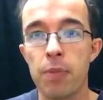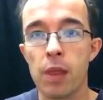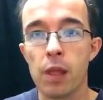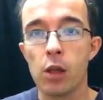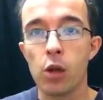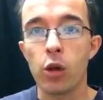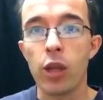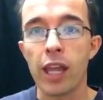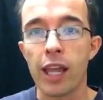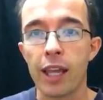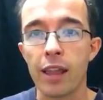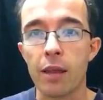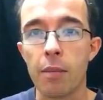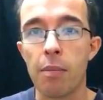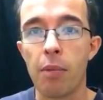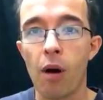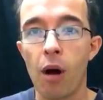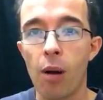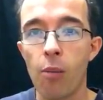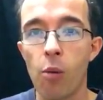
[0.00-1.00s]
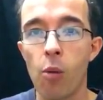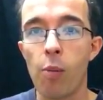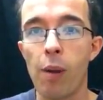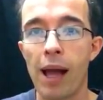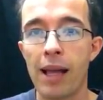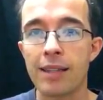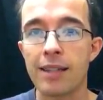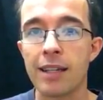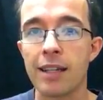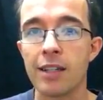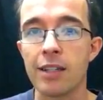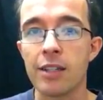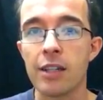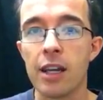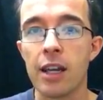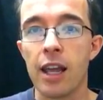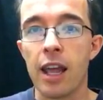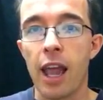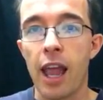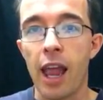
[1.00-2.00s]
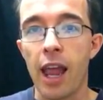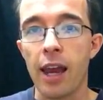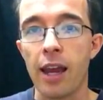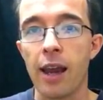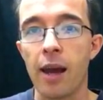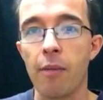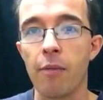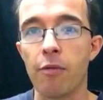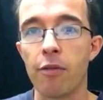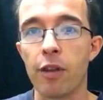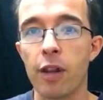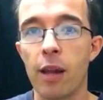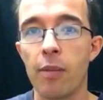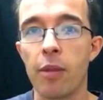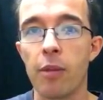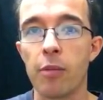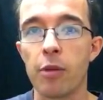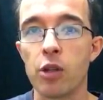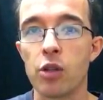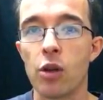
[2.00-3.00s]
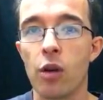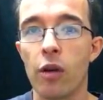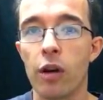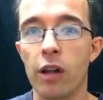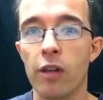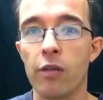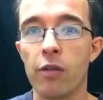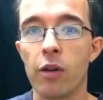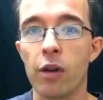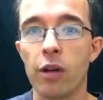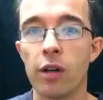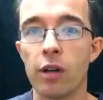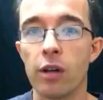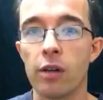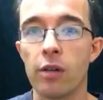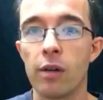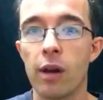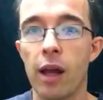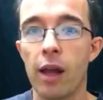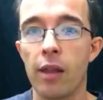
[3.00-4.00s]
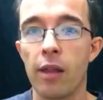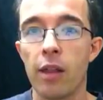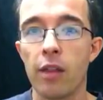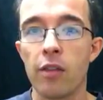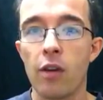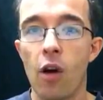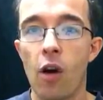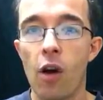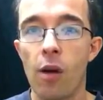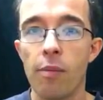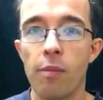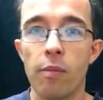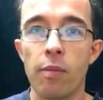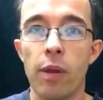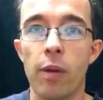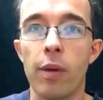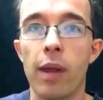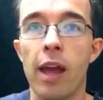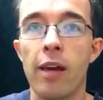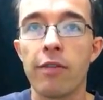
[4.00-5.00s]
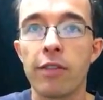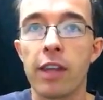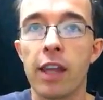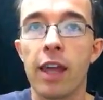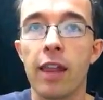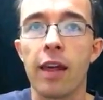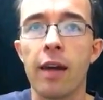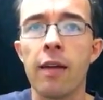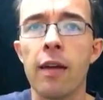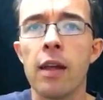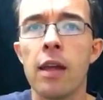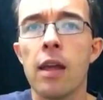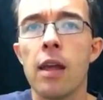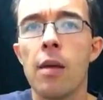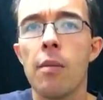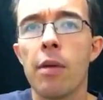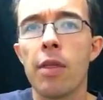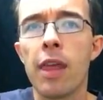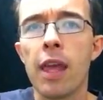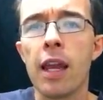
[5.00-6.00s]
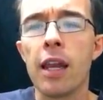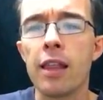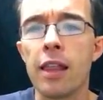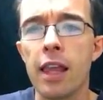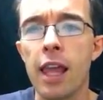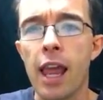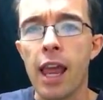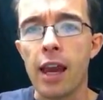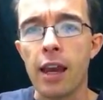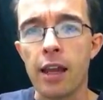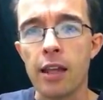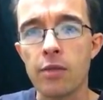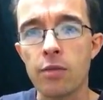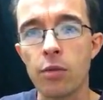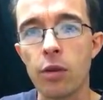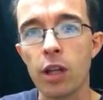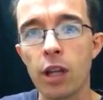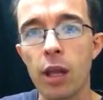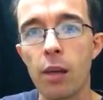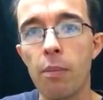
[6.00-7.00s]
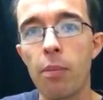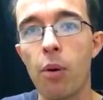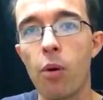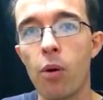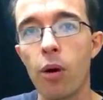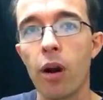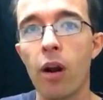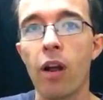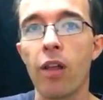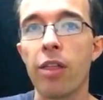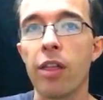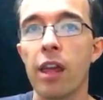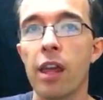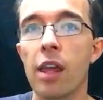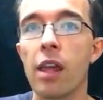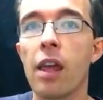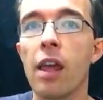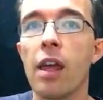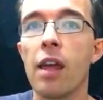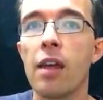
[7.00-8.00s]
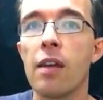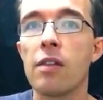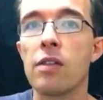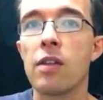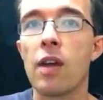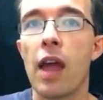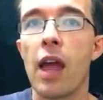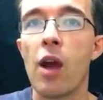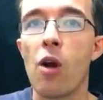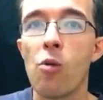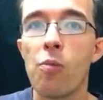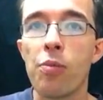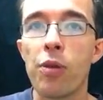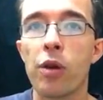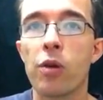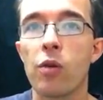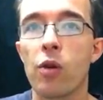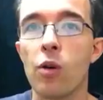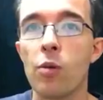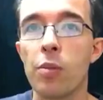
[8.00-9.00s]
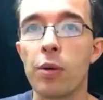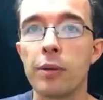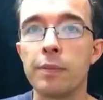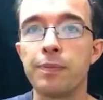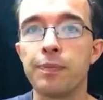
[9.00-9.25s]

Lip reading: looking at the Bible passage and fill up the majority of what the time that we have together. But then at the end, it's really important, I think, to help the group